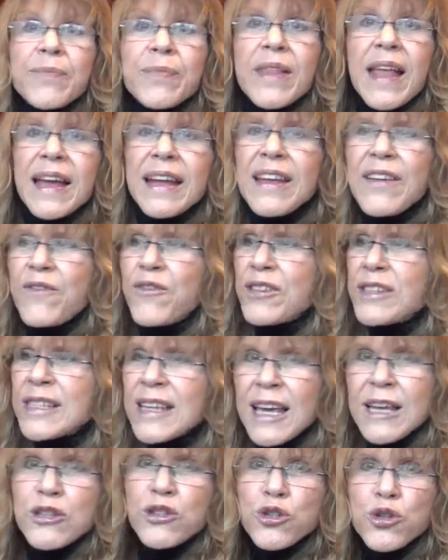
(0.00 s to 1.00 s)
That if it
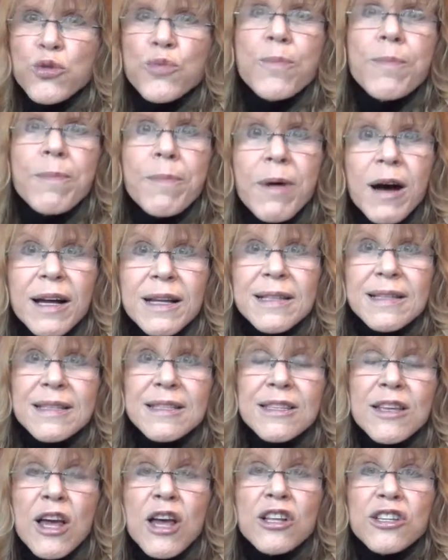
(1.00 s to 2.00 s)
takes you
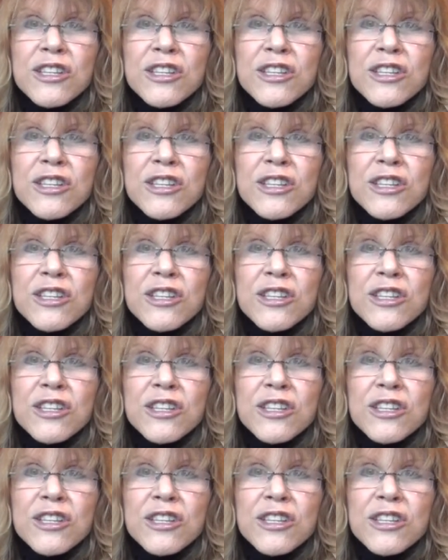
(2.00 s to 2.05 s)
months